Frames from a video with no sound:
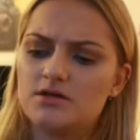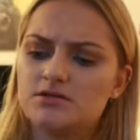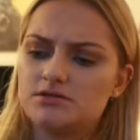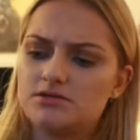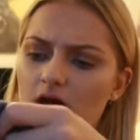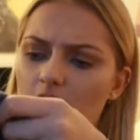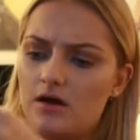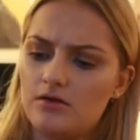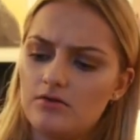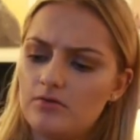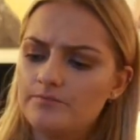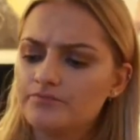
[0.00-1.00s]

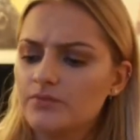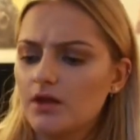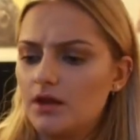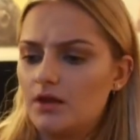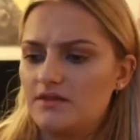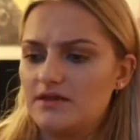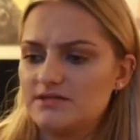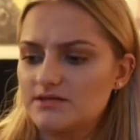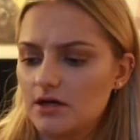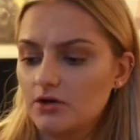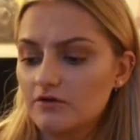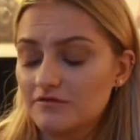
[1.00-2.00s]
So this
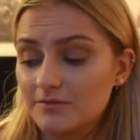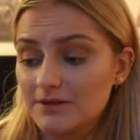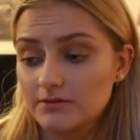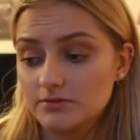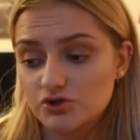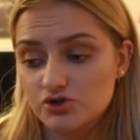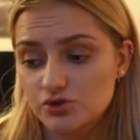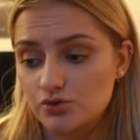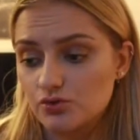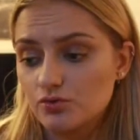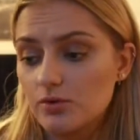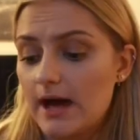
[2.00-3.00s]
I got from a little
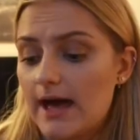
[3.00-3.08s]
stall,